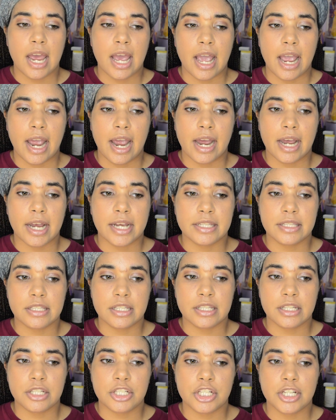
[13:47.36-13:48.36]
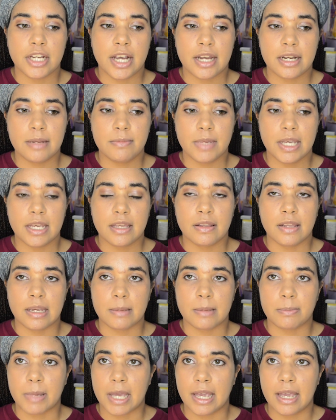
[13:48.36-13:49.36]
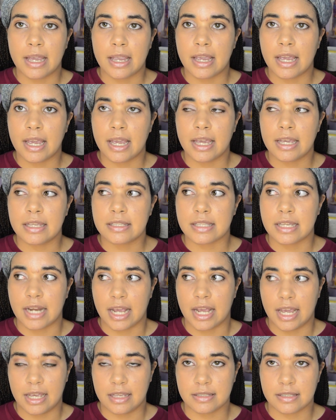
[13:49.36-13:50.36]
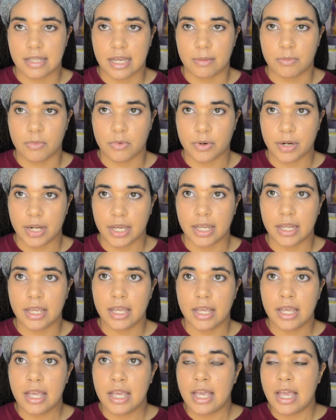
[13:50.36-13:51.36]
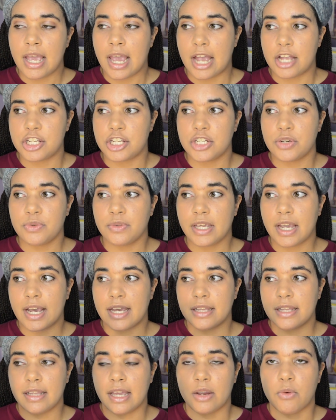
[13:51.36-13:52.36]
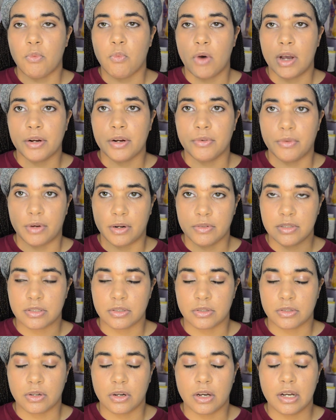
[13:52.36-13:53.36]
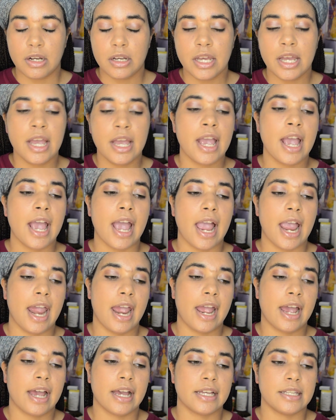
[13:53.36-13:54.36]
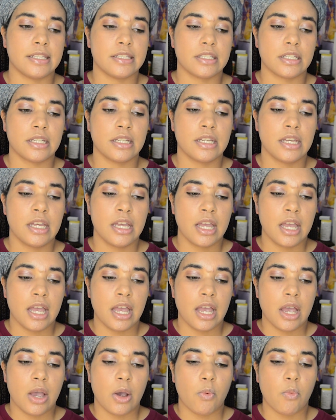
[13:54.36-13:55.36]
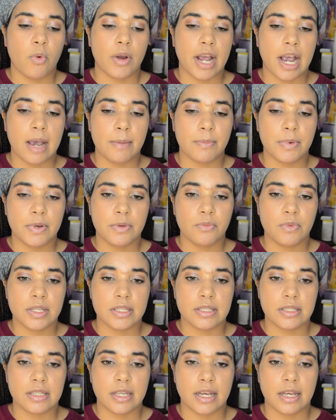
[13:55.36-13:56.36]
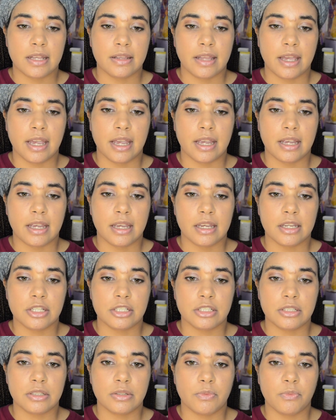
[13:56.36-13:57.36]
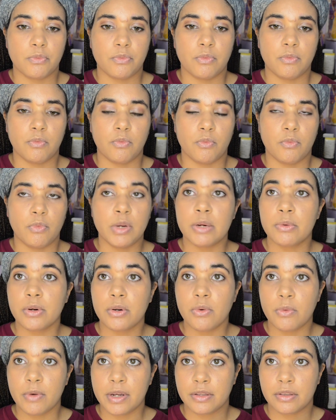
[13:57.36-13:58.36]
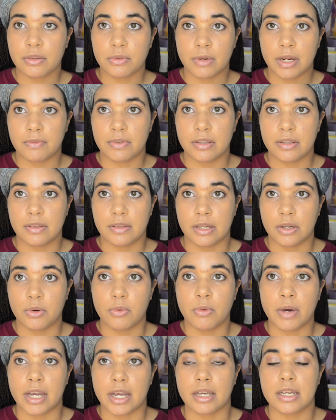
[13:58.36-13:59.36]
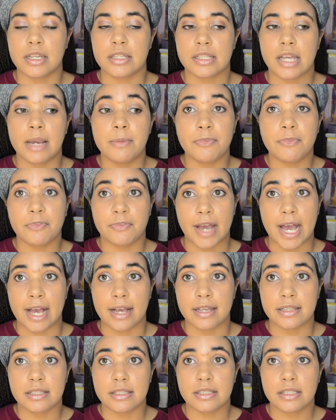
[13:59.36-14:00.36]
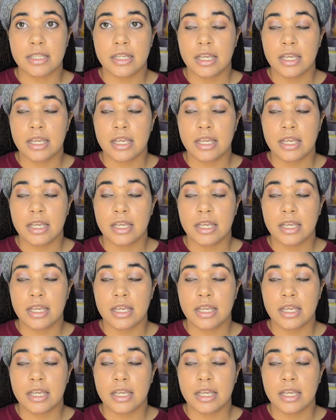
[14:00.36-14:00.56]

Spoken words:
And she had to make, like, pancakes and eggs that morning. And she only had, like, one grill to cook. And what happened was that, like, we were going through everything quick. Because I'm fast.